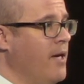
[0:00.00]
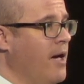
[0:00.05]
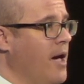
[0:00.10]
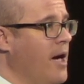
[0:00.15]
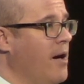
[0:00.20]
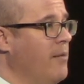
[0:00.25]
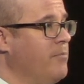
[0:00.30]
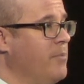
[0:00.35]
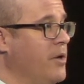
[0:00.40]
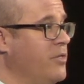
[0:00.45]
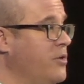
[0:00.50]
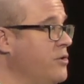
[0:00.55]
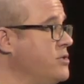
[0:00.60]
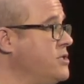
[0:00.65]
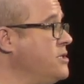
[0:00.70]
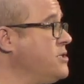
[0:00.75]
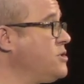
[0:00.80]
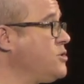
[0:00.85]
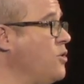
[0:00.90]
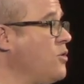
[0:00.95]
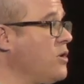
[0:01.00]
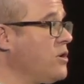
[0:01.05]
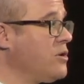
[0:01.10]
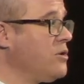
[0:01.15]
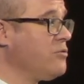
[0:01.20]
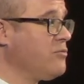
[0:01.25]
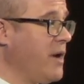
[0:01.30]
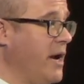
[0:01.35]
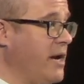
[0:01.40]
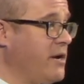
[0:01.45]
But those
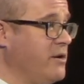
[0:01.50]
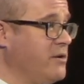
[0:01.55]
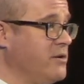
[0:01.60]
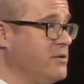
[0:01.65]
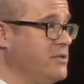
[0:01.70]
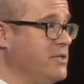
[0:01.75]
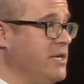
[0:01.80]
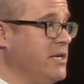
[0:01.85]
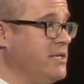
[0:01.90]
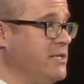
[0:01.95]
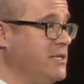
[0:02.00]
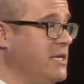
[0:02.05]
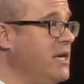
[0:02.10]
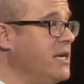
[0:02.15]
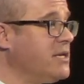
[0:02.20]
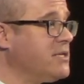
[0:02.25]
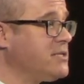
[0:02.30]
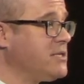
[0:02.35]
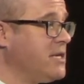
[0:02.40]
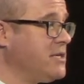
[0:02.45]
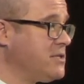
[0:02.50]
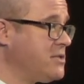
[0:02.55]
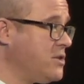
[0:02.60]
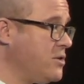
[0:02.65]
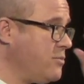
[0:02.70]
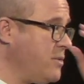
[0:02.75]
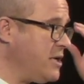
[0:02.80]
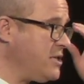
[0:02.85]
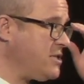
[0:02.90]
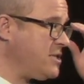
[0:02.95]
historical records exist as
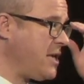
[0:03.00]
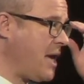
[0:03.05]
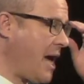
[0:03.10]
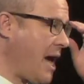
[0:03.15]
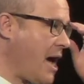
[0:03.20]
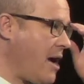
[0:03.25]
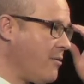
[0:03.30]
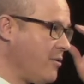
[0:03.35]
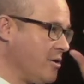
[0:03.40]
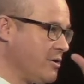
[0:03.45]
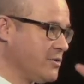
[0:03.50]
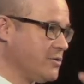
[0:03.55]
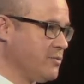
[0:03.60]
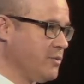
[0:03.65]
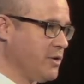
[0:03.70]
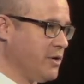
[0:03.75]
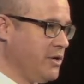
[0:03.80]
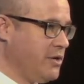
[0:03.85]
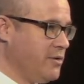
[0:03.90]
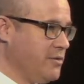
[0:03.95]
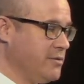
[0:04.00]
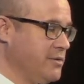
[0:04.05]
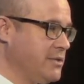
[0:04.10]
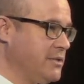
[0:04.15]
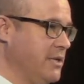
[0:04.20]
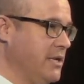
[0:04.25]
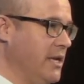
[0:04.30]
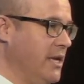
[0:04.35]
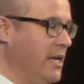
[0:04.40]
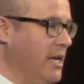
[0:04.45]
to which towers were used.
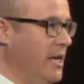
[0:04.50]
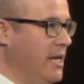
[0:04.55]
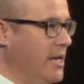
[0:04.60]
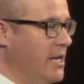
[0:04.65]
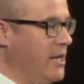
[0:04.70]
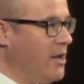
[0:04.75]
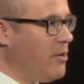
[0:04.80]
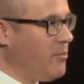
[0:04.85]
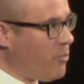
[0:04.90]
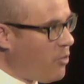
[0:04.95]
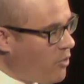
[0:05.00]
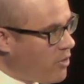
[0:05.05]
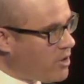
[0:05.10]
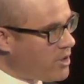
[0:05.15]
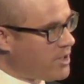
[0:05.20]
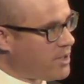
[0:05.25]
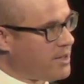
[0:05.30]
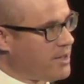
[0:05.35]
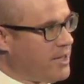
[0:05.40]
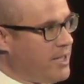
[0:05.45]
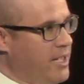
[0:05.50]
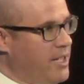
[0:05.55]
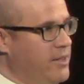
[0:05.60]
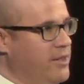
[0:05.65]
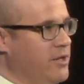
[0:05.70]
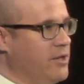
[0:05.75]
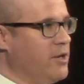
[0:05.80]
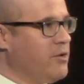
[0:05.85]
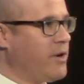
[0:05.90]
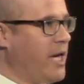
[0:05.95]
Now, importantly,
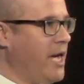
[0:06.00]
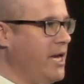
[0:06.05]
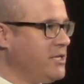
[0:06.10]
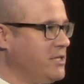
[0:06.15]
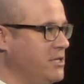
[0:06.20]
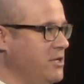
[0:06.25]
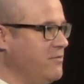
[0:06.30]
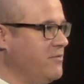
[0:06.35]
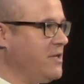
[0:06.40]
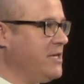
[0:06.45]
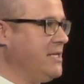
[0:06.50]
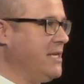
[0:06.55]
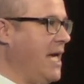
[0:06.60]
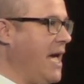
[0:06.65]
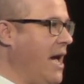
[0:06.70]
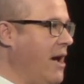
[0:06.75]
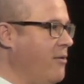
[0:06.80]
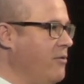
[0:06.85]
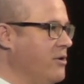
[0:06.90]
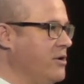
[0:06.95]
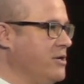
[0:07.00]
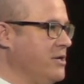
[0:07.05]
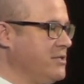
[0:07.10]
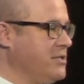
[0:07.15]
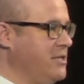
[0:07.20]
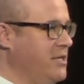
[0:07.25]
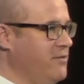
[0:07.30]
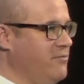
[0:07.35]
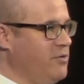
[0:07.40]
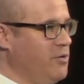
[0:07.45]
the location of the tower
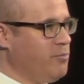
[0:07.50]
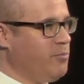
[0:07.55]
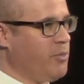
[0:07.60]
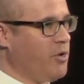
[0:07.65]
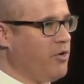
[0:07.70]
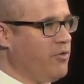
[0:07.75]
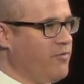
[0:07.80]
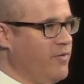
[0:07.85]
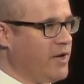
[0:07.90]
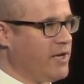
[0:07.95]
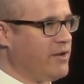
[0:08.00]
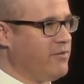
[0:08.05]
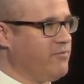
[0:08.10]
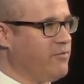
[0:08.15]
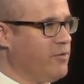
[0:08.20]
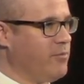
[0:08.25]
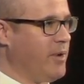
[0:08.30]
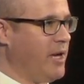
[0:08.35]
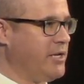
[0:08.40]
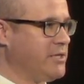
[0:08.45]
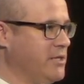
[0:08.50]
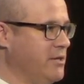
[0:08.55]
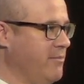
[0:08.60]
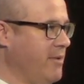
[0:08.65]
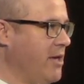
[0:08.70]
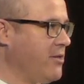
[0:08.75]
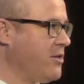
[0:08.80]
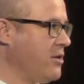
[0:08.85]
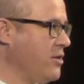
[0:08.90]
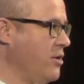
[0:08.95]
doesn't give you perfect information
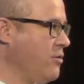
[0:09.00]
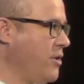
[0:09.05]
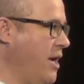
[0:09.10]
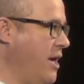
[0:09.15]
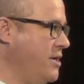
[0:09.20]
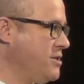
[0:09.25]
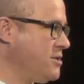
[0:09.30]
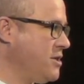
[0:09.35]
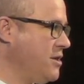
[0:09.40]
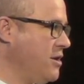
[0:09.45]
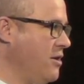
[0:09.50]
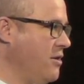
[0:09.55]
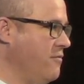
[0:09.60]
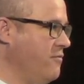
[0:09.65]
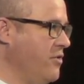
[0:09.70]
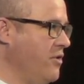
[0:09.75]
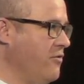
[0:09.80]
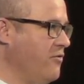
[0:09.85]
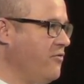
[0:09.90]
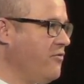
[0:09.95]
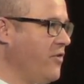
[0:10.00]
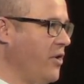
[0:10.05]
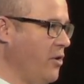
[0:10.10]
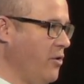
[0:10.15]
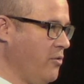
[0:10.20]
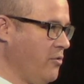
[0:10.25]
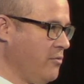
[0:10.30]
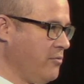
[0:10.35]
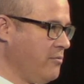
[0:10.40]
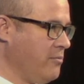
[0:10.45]
about the location of the
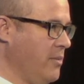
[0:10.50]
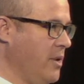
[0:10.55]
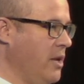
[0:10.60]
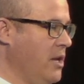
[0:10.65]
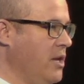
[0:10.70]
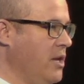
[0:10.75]
phone.